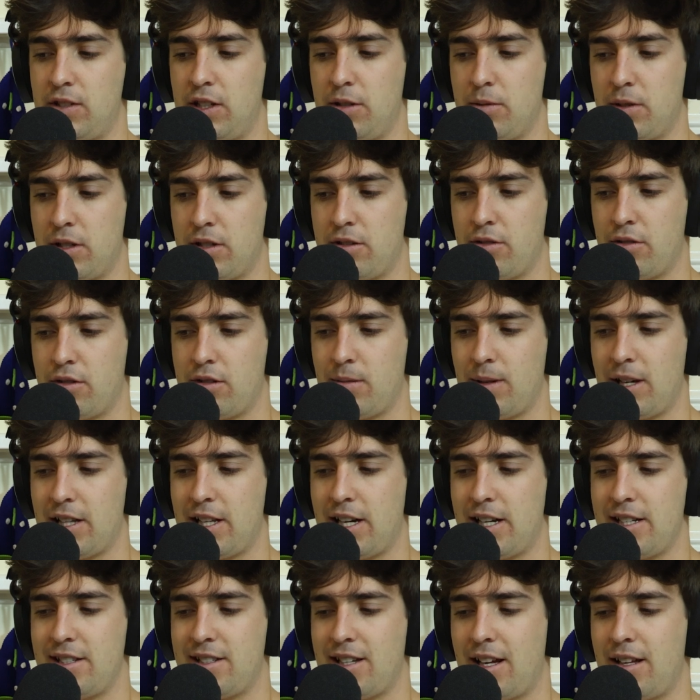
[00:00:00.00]
You want to talk about
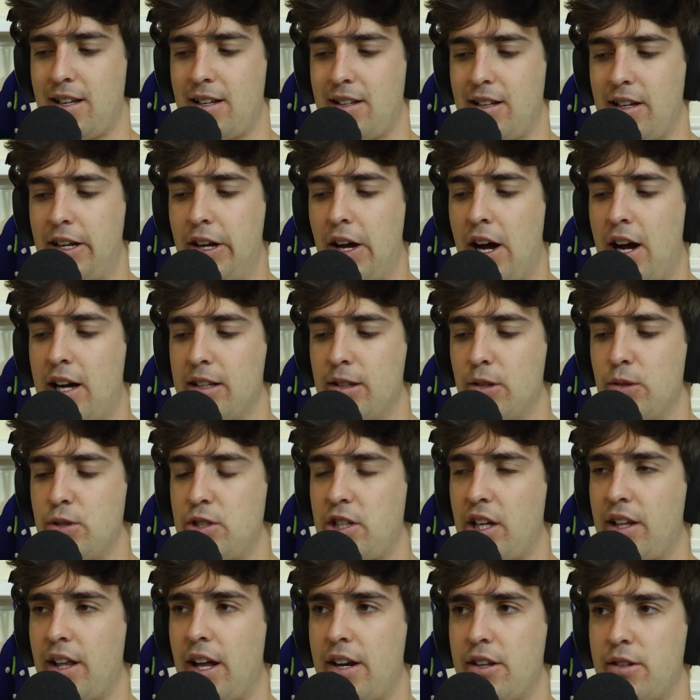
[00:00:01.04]
that? Are you hard
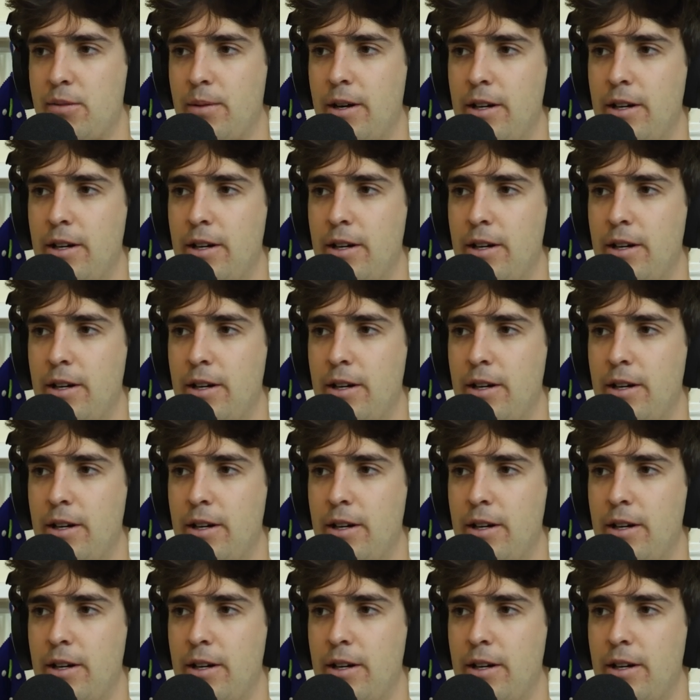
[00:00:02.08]
launching that as